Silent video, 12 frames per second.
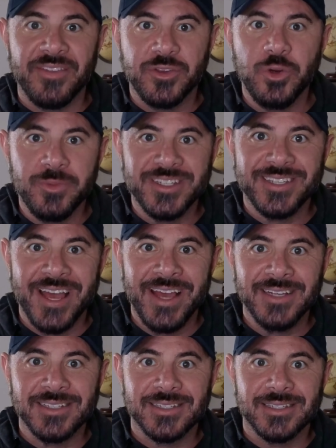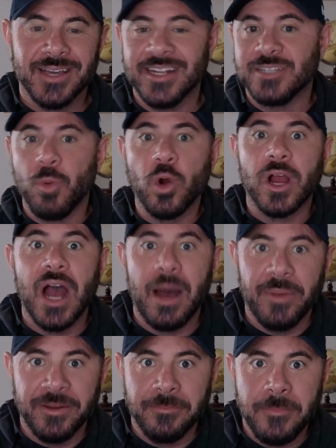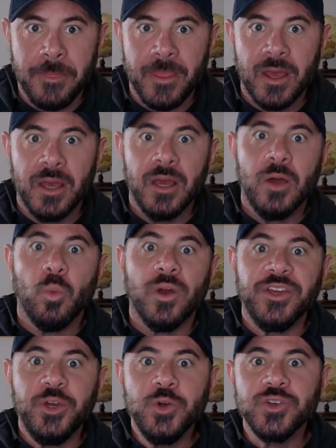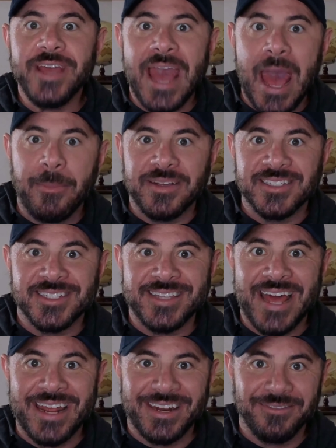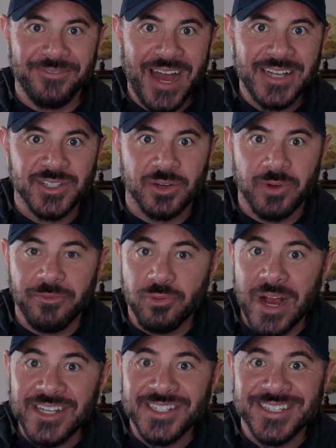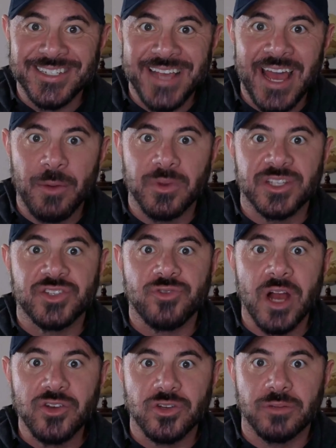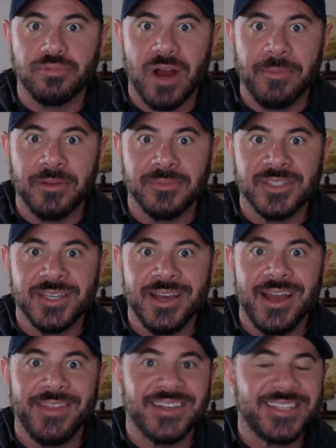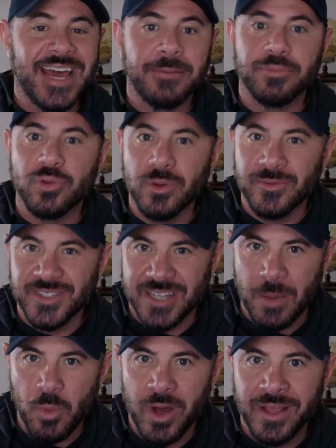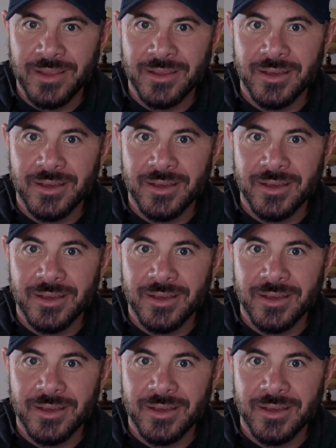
of the two mistakes, and it's more common. What usually happens is that an advisor refreshes a site with structural problems and the site improves somewhat.